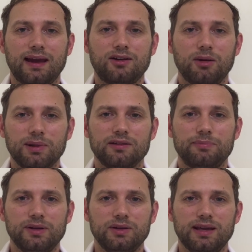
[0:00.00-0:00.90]
a couple
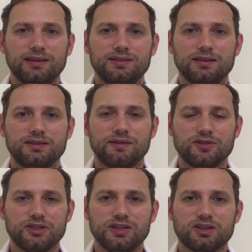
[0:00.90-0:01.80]
of buildings in San
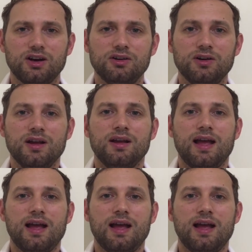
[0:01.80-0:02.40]
Francisco